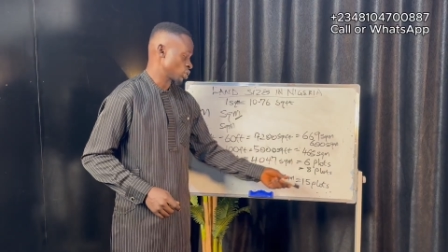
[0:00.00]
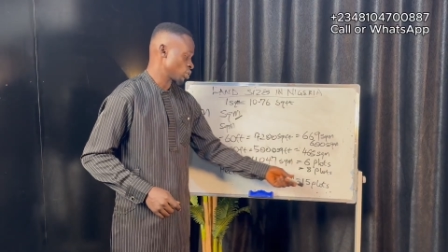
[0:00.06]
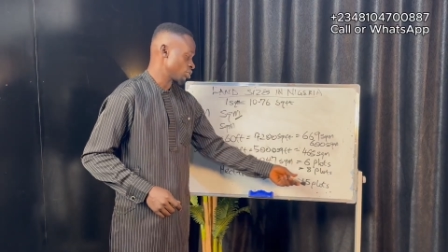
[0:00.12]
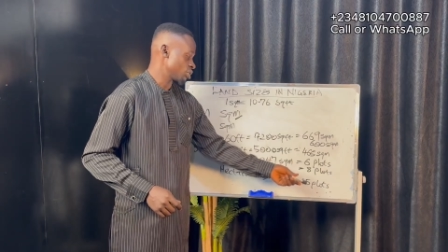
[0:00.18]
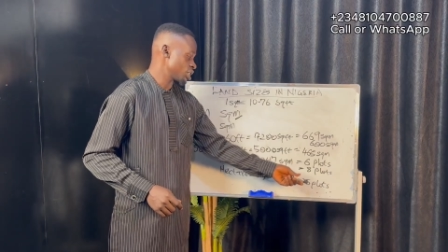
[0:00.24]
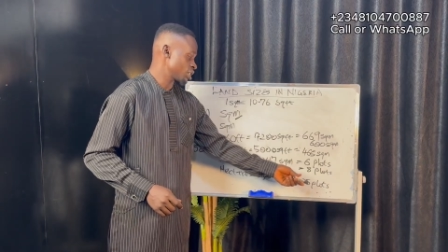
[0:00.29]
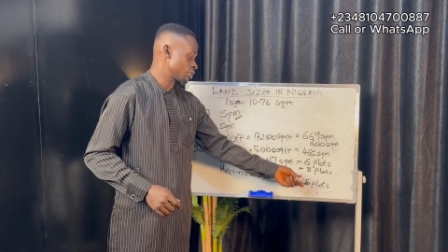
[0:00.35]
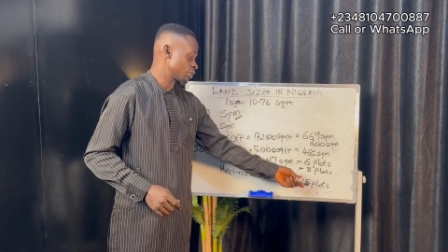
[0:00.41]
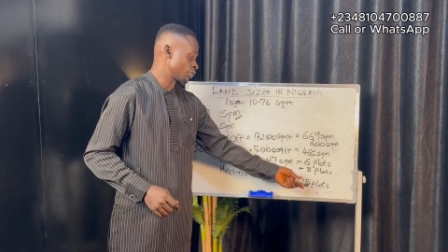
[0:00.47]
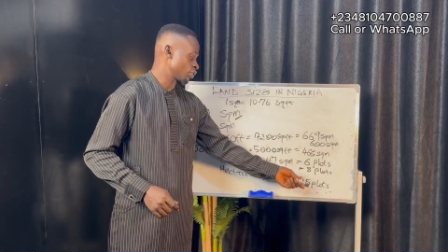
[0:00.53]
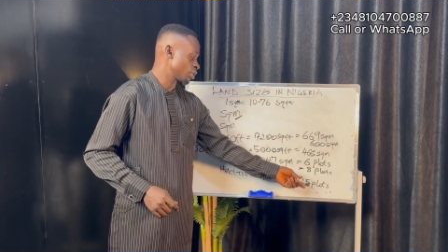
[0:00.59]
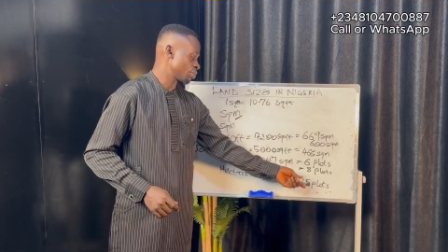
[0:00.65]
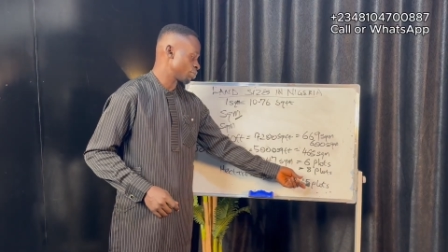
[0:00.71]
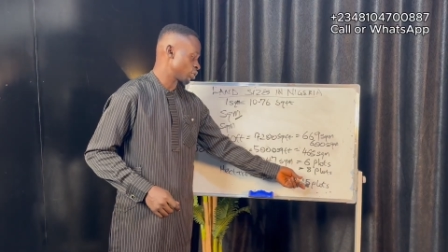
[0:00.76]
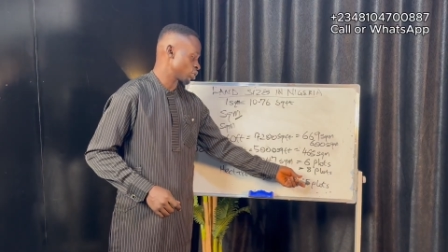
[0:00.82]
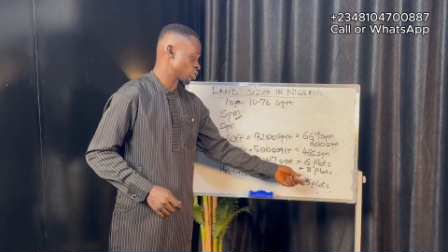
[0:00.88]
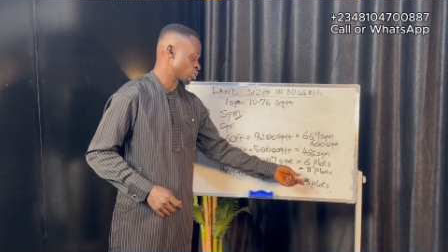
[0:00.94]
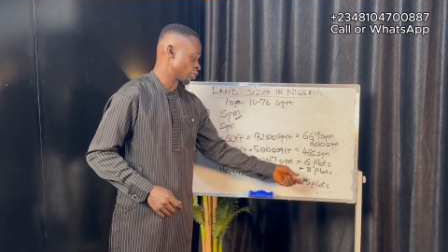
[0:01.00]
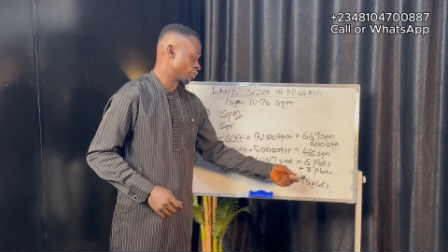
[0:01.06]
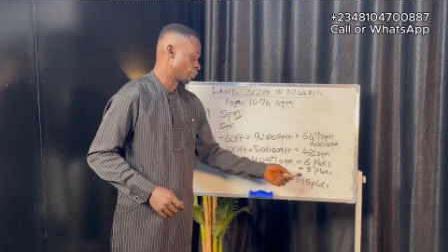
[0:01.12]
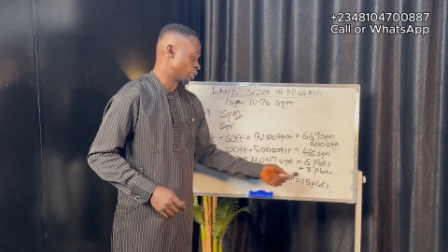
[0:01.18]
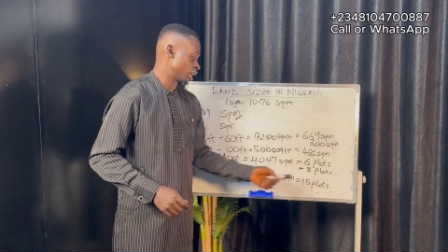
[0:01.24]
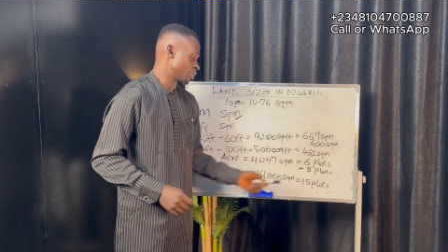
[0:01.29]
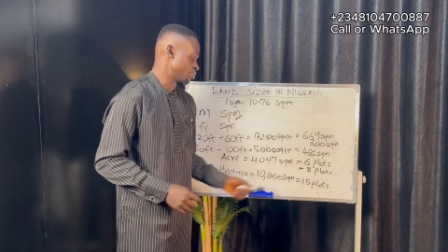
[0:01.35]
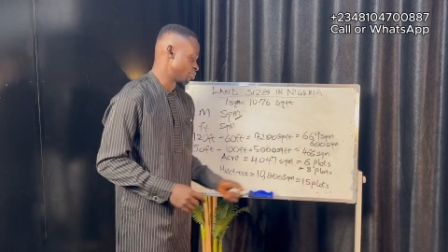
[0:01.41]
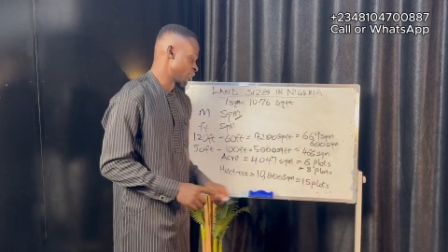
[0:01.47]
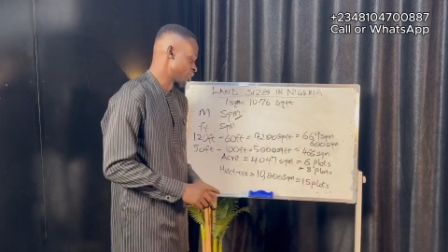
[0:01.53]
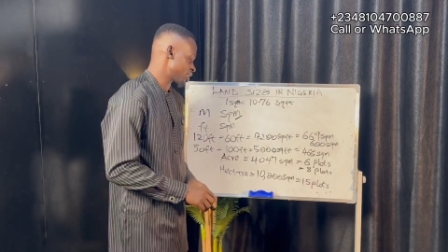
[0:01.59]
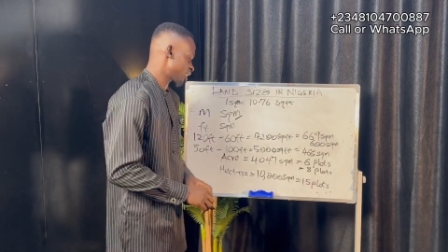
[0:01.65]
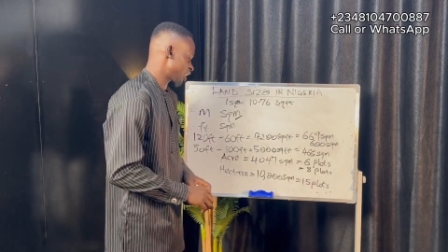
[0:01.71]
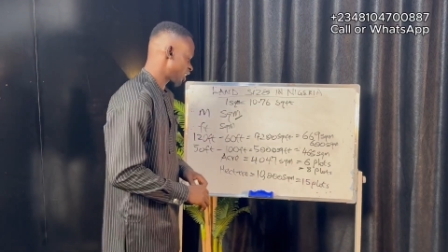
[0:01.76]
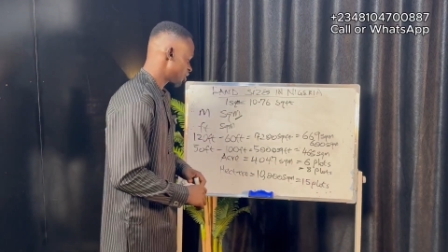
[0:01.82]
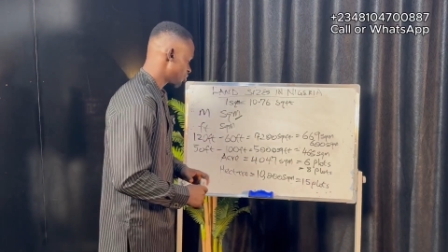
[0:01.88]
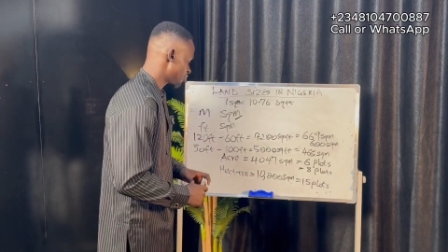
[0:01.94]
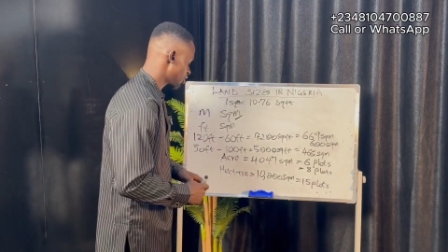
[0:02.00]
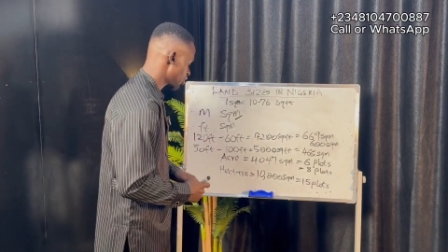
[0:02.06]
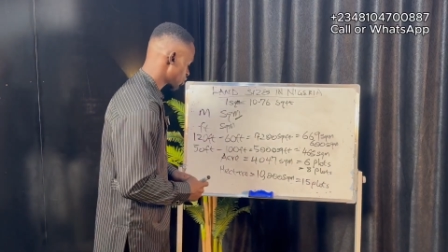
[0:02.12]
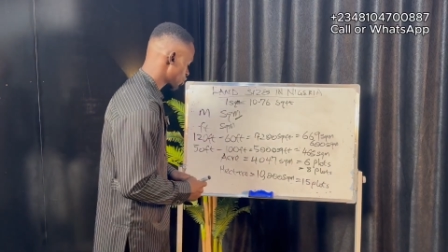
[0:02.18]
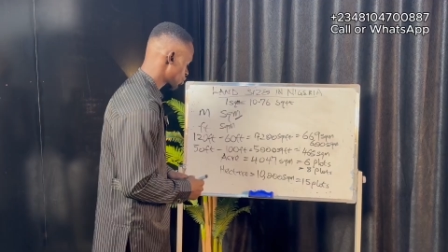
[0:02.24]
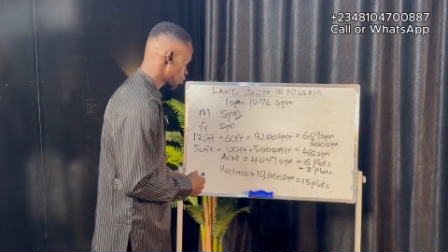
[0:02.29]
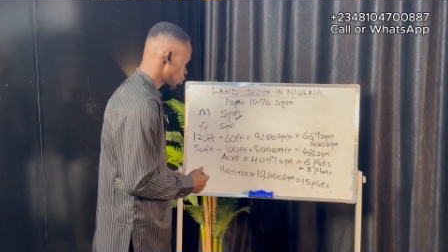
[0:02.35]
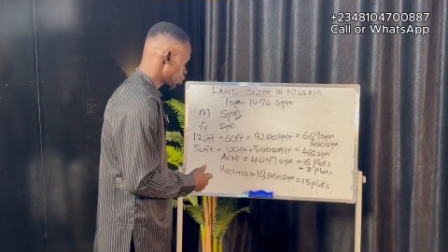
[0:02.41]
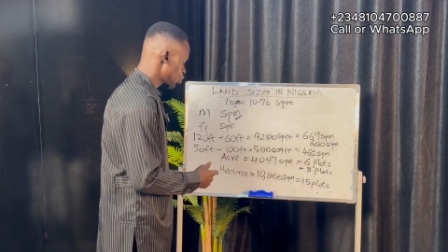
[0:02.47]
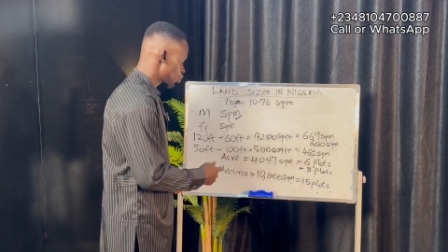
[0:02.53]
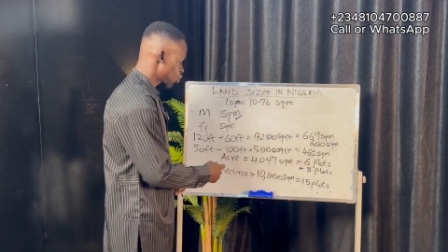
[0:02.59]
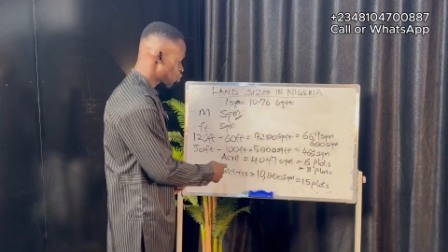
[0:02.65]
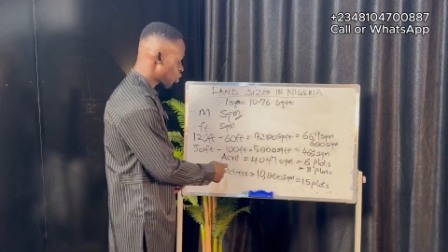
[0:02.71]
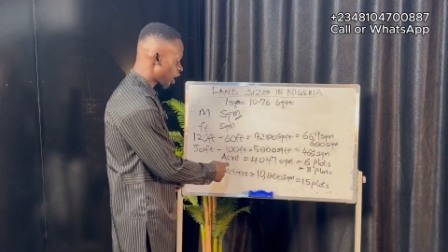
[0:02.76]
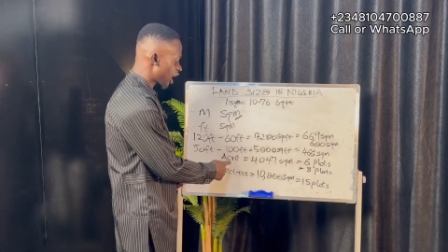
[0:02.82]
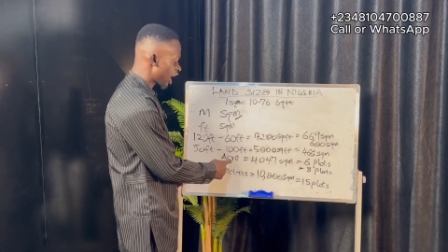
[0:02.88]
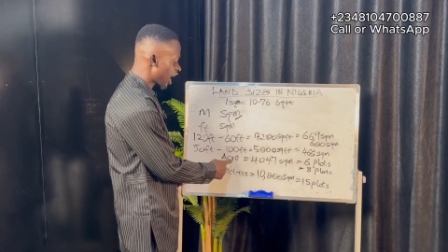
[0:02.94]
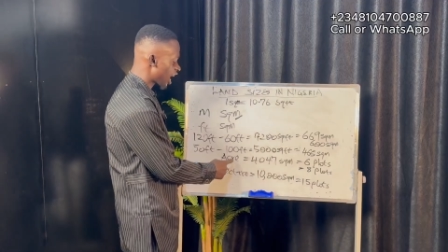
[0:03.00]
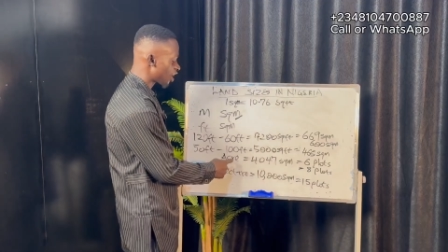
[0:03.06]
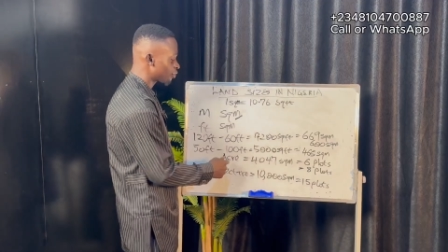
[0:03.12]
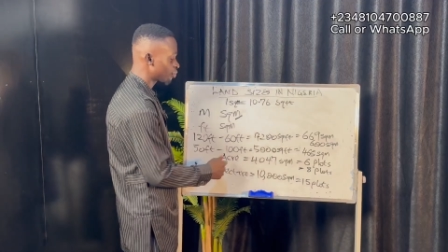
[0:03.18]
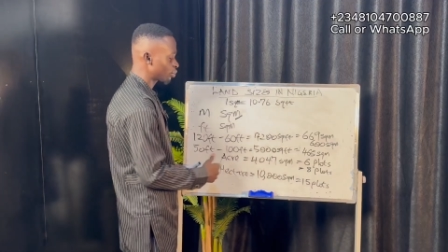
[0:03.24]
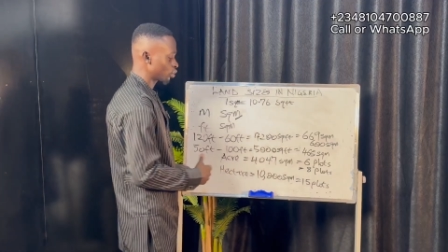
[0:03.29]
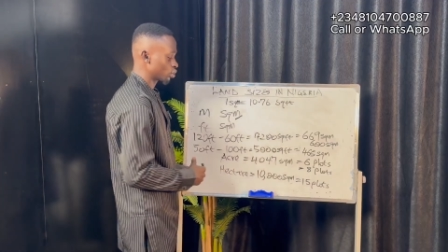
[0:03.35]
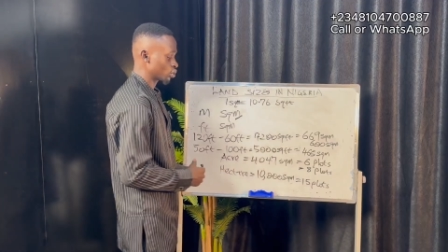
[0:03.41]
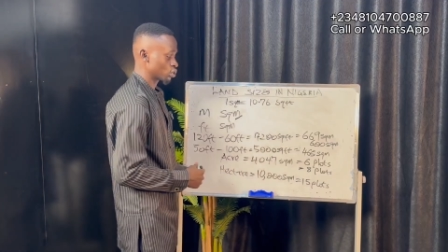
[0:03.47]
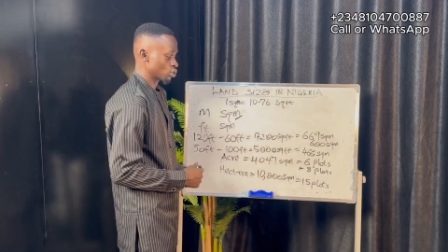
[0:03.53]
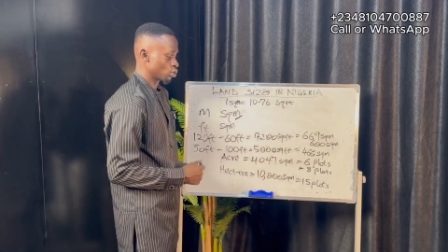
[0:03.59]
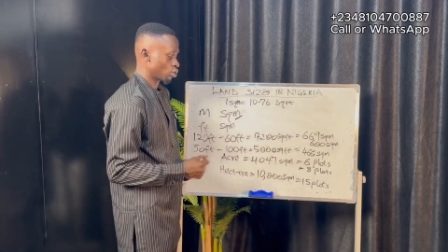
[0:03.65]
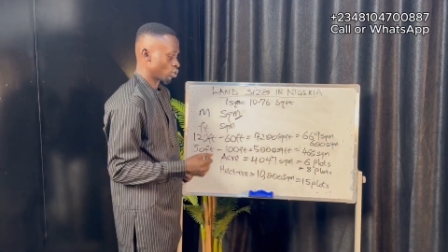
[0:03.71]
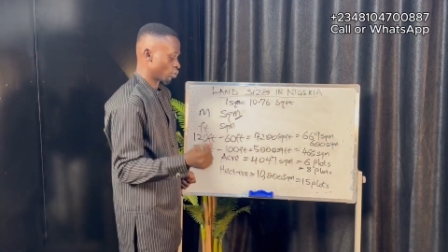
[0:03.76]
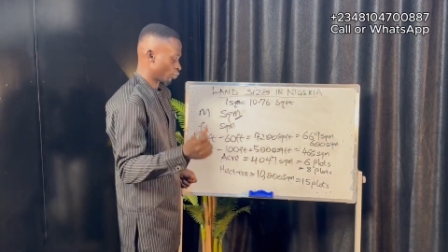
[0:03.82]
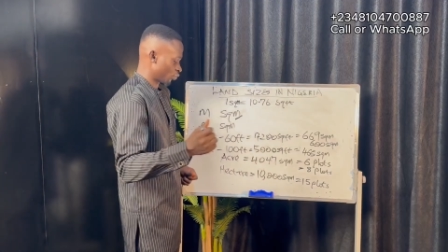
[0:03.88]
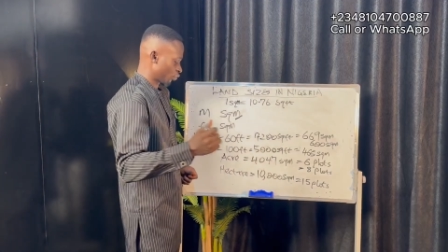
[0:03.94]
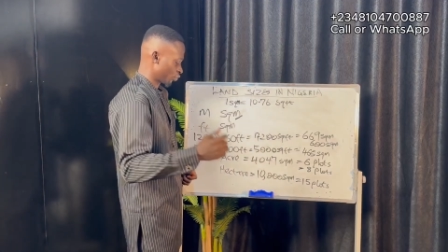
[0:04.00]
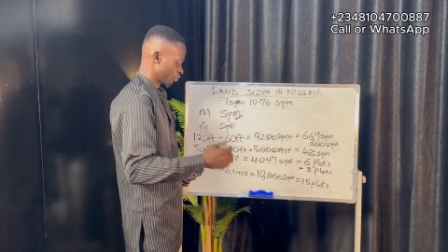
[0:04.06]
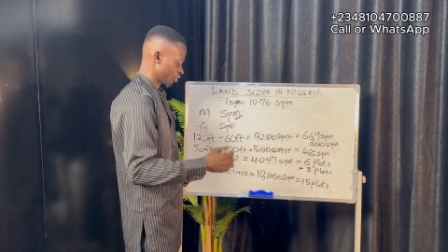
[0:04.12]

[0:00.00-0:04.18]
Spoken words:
So this 15 plots of land basically means 2.5 plots of